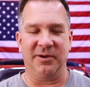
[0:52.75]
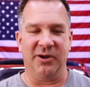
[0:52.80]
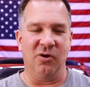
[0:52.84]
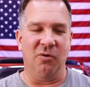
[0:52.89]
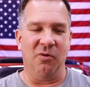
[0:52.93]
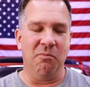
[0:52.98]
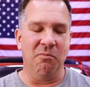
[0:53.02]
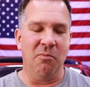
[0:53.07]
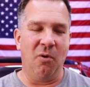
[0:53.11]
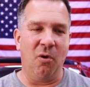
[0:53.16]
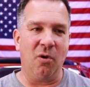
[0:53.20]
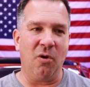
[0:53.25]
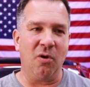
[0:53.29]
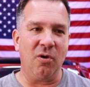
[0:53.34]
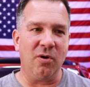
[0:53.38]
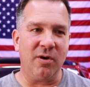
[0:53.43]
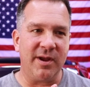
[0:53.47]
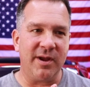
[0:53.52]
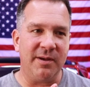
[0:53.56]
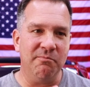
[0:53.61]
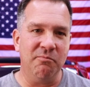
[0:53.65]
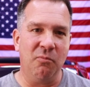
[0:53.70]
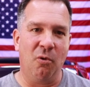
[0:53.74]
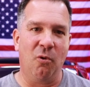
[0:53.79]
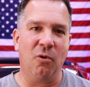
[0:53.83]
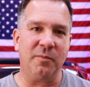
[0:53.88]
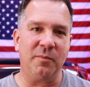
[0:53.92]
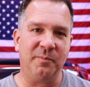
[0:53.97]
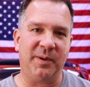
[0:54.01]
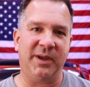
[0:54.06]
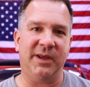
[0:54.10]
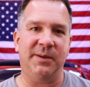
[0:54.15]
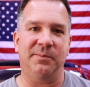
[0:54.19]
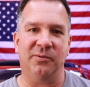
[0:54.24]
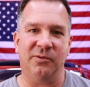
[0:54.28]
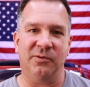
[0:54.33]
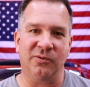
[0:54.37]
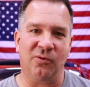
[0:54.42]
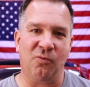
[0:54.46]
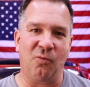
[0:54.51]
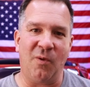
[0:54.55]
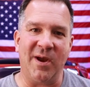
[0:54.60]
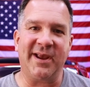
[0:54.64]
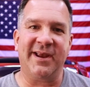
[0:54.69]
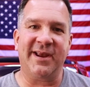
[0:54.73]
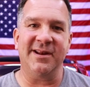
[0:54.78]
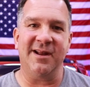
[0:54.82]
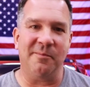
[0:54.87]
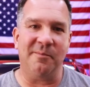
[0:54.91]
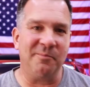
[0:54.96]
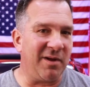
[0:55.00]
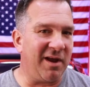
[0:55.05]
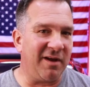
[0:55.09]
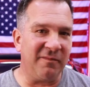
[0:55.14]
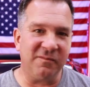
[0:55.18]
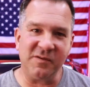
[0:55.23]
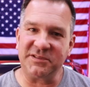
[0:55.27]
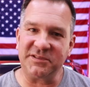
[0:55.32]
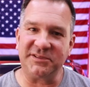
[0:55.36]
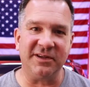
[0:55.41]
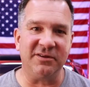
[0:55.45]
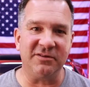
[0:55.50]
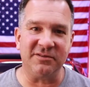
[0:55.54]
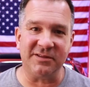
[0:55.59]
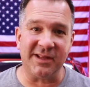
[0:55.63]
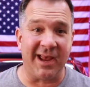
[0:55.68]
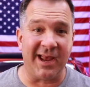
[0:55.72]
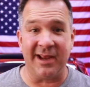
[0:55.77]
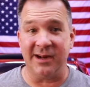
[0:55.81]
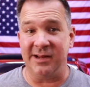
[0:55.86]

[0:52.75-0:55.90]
You know, more and more people are waking up every single day,